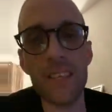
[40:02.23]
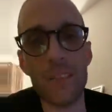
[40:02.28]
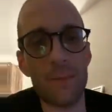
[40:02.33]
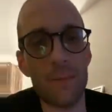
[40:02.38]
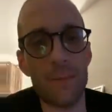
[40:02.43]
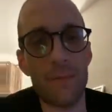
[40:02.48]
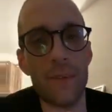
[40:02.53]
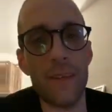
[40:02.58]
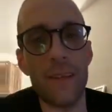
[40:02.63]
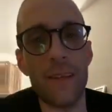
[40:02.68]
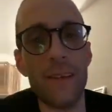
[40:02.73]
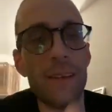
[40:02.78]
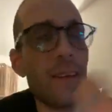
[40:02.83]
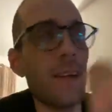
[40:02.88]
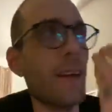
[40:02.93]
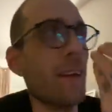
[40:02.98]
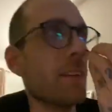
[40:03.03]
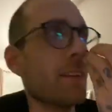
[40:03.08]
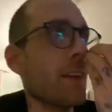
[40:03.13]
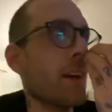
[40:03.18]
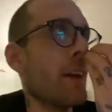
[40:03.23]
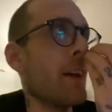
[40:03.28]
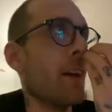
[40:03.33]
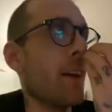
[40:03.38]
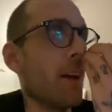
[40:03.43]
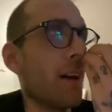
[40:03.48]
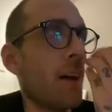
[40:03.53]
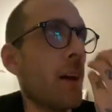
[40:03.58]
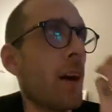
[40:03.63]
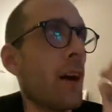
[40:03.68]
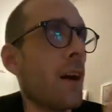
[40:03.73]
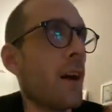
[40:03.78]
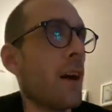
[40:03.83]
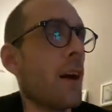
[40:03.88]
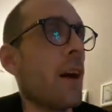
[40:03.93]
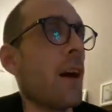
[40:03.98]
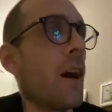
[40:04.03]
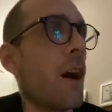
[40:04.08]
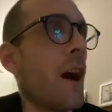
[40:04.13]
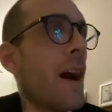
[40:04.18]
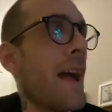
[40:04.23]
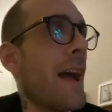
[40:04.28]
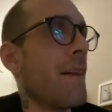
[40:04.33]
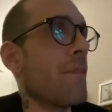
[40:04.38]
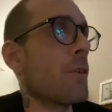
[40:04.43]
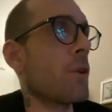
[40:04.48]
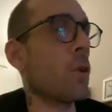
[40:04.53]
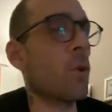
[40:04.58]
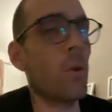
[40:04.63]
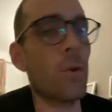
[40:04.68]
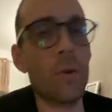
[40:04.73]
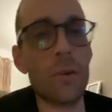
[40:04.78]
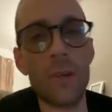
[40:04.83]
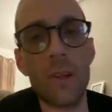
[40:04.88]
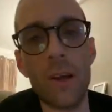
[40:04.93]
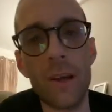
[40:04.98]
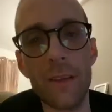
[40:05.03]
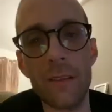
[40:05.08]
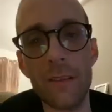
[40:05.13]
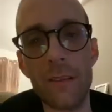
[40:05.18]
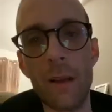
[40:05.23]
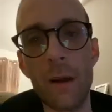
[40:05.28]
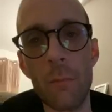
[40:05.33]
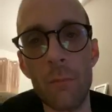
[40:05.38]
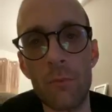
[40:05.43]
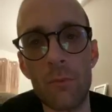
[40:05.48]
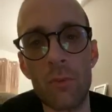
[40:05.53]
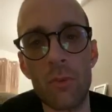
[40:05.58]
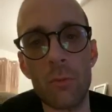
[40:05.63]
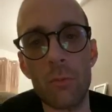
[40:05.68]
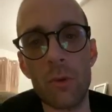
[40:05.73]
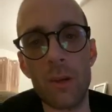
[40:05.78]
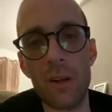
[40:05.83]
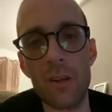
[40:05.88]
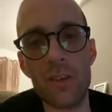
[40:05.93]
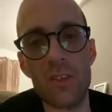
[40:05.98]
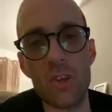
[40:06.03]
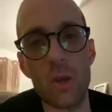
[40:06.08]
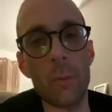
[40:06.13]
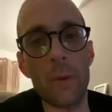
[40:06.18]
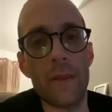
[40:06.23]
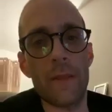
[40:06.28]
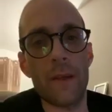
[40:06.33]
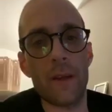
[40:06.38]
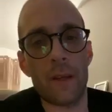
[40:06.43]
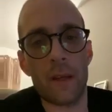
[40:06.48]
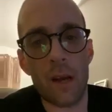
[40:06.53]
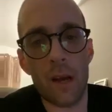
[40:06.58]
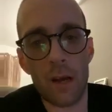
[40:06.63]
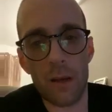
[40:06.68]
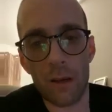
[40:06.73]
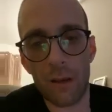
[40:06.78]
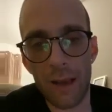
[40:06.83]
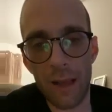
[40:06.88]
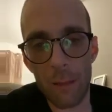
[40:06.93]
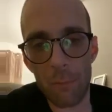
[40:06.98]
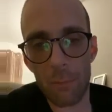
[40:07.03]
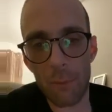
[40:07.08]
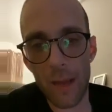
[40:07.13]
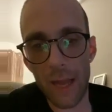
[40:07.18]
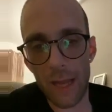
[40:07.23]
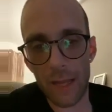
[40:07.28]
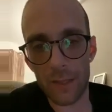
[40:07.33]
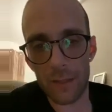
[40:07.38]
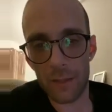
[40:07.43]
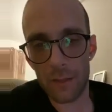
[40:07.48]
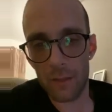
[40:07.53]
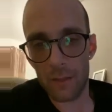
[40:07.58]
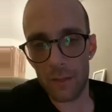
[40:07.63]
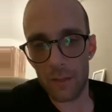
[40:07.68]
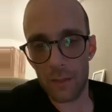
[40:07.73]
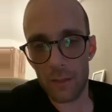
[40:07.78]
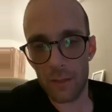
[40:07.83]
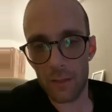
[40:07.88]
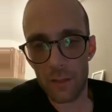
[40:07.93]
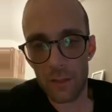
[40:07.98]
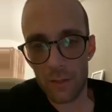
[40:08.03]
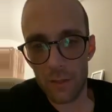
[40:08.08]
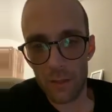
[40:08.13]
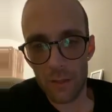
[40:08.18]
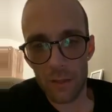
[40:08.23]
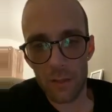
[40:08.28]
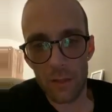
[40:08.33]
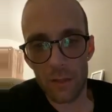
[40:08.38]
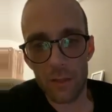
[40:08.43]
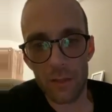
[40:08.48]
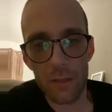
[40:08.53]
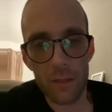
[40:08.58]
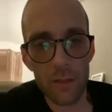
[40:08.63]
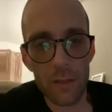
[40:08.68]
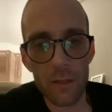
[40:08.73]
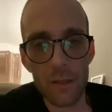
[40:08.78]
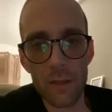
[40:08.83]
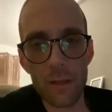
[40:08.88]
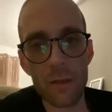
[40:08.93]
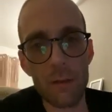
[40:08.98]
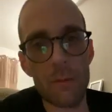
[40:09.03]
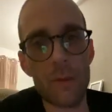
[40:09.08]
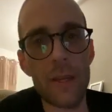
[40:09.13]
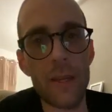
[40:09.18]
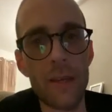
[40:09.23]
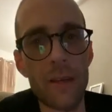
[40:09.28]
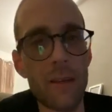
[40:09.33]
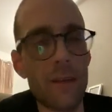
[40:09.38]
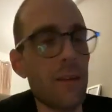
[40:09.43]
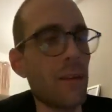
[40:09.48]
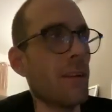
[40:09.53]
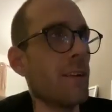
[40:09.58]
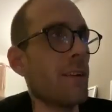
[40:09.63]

something that I haven't, or like that I'm some kind of dummy that can't clap back. You know what I mean?